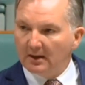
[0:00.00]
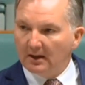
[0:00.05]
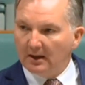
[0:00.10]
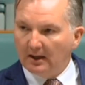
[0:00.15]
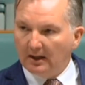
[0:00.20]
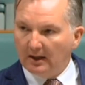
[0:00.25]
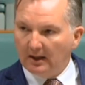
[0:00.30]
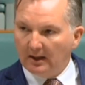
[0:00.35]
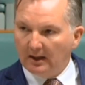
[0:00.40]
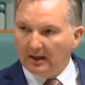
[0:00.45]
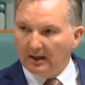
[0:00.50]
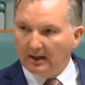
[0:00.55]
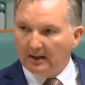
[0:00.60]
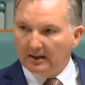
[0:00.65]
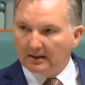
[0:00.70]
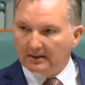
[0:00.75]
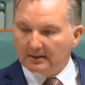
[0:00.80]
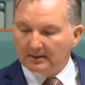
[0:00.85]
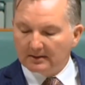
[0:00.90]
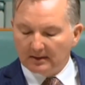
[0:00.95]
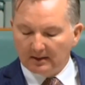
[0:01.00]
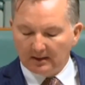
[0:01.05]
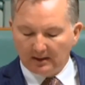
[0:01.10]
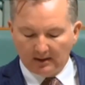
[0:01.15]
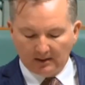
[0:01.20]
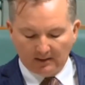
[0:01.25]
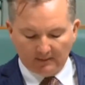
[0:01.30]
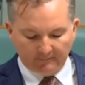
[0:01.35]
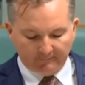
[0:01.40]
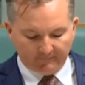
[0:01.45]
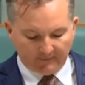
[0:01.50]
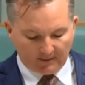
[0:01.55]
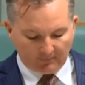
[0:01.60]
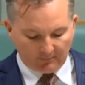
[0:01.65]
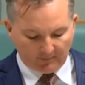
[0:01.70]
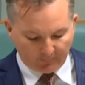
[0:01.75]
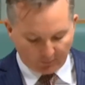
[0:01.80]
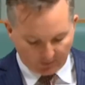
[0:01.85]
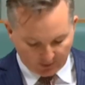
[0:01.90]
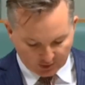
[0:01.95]

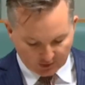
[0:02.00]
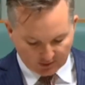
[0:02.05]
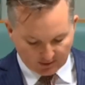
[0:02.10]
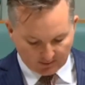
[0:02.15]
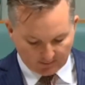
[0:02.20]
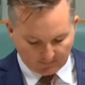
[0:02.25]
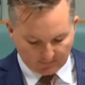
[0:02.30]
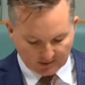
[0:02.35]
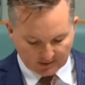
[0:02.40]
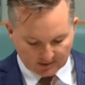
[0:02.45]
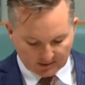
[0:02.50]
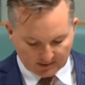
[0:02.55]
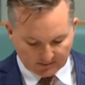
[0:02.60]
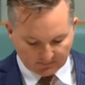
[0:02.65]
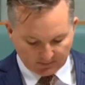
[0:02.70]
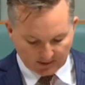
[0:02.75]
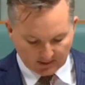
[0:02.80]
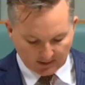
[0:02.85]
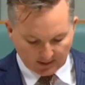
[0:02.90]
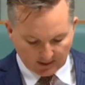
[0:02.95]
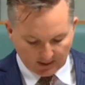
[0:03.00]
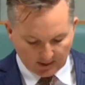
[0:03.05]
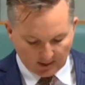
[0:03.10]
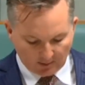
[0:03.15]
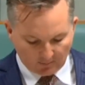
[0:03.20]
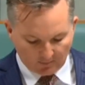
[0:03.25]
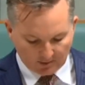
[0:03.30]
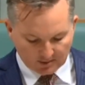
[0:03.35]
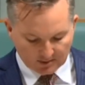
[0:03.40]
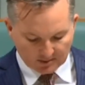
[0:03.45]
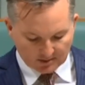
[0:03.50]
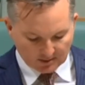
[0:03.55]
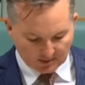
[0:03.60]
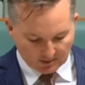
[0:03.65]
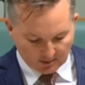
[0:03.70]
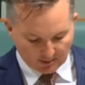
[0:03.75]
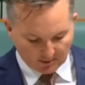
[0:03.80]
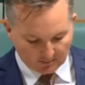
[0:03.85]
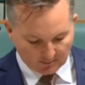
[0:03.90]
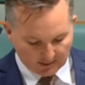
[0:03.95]
repression, Mr Speaker, which is
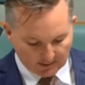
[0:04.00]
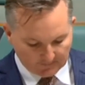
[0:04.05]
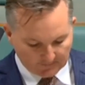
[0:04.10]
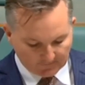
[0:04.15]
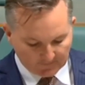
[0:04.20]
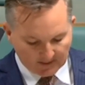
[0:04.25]
occurring.